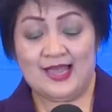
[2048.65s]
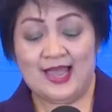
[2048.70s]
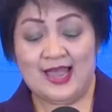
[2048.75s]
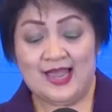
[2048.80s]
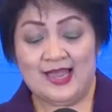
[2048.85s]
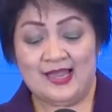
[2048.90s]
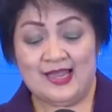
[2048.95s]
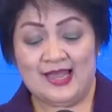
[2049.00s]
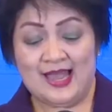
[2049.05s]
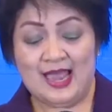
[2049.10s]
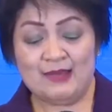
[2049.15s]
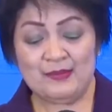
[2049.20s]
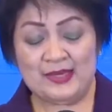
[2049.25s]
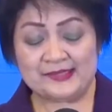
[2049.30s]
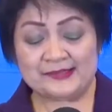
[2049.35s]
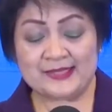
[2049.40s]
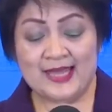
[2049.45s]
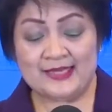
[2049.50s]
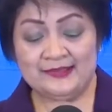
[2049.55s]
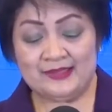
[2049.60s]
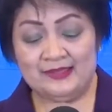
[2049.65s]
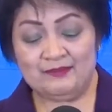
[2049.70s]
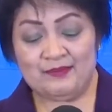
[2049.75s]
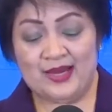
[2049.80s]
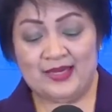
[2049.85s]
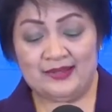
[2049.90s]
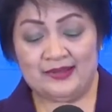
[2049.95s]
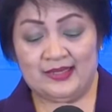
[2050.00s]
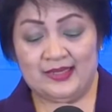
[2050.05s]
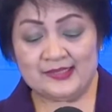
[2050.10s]
I'm excited
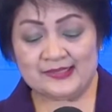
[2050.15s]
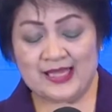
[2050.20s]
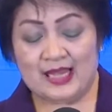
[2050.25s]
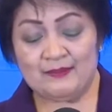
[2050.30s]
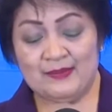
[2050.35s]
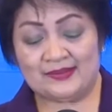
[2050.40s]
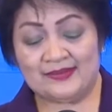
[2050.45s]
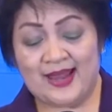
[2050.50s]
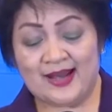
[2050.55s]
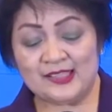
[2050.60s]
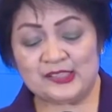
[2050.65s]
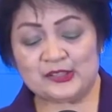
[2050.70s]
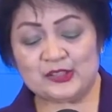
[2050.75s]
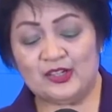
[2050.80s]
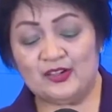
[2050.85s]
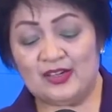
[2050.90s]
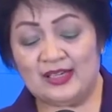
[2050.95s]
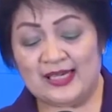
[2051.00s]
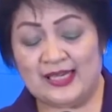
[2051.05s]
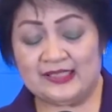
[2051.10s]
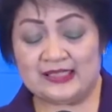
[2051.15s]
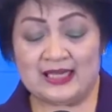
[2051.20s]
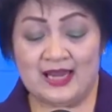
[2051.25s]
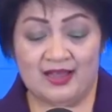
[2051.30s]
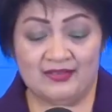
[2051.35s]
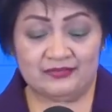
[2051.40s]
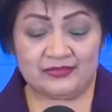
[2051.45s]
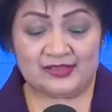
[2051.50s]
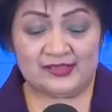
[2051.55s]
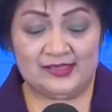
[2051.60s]
by this. I'm a dark chocolate
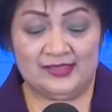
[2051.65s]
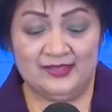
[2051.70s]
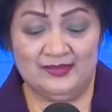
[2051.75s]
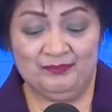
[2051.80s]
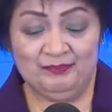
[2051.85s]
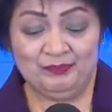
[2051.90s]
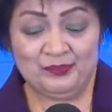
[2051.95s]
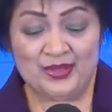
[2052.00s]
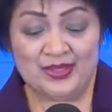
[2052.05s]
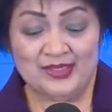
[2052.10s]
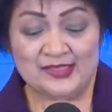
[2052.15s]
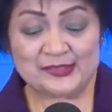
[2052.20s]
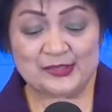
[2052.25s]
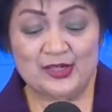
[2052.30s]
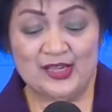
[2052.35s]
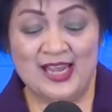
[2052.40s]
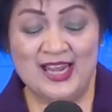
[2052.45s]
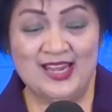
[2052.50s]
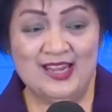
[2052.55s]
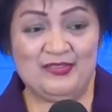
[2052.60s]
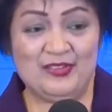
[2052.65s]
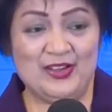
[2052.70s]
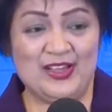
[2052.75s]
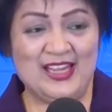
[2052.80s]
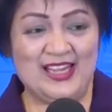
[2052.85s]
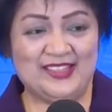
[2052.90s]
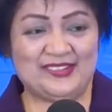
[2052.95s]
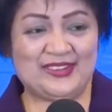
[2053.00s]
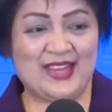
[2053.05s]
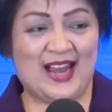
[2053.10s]
lover. So if you
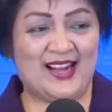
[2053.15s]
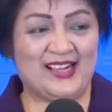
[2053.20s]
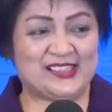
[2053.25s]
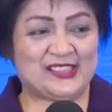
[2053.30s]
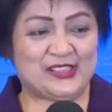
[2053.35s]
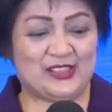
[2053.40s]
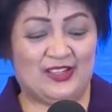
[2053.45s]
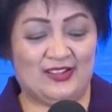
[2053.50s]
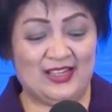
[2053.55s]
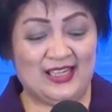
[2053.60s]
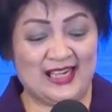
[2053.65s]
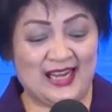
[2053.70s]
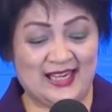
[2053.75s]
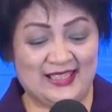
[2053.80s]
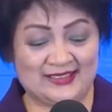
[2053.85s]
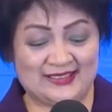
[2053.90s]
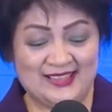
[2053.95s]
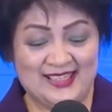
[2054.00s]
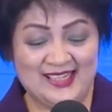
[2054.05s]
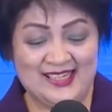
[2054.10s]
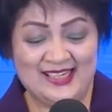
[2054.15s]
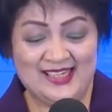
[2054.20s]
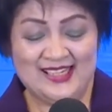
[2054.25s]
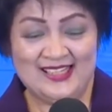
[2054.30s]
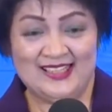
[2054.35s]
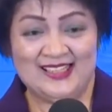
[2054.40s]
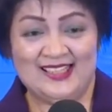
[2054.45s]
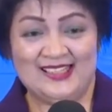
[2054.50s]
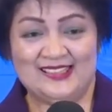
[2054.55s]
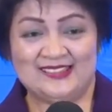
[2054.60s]
eat dark chocolate,
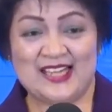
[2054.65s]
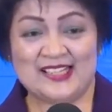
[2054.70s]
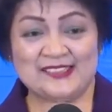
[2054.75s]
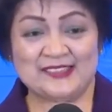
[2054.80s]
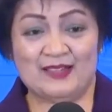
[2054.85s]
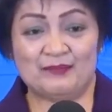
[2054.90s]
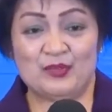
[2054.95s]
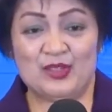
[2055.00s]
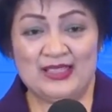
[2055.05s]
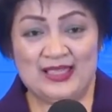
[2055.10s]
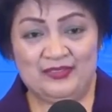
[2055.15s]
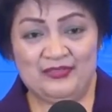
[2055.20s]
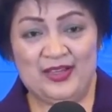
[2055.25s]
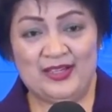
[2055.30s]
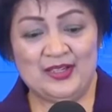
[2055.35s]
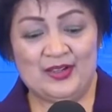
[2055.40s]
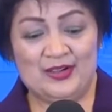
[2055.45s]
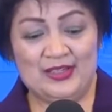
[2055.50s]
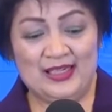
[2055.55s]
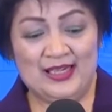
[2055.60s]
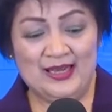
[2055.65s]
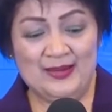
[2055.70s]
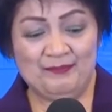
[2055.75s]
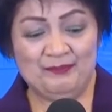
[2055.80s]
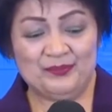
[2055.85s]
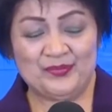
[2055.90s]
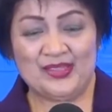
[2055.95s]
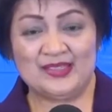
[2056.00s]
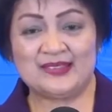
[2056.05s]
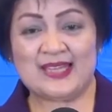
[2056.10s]
that's a polyphenol
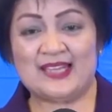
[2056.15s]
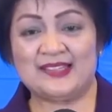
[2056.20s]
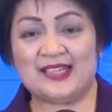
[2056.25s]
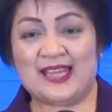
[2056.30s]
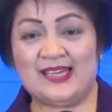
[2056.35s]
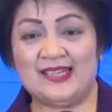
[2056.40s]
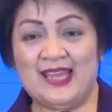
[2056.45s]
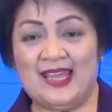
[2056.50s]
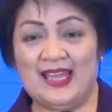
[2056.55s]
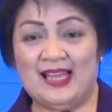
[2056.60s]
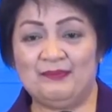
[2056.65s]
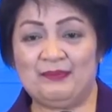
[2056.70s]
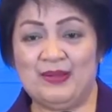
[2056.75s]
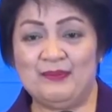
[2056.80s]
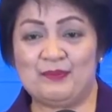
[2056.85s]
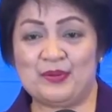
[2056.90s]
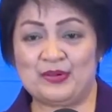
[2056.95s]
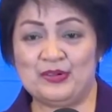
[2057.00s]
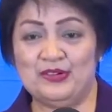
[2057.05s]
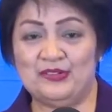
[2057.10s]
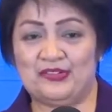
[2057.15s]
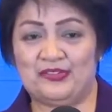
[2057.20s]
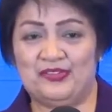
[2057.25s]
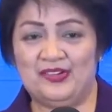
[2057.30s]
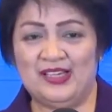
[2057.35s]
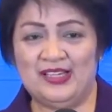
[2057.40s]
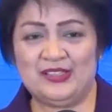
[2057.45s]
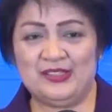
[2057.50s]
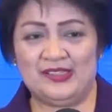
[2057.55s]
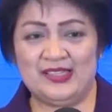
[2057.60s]
that can help
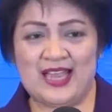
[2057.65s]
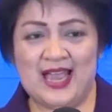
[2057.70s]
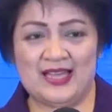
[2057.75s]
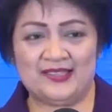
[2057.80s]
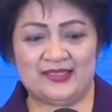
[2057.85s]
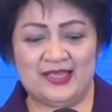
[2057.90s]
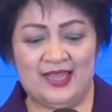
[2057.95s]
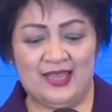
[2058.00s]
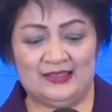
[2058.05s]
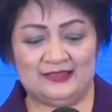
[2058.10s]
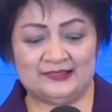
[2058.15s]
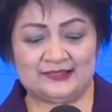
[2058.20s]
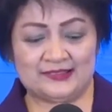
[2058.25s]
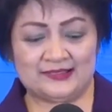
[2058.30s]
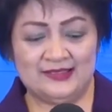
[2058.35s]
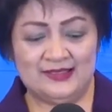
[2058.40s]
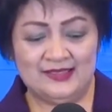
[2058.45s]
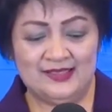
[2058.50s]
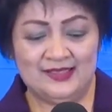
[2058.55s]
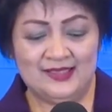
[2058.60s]
improve your gut health.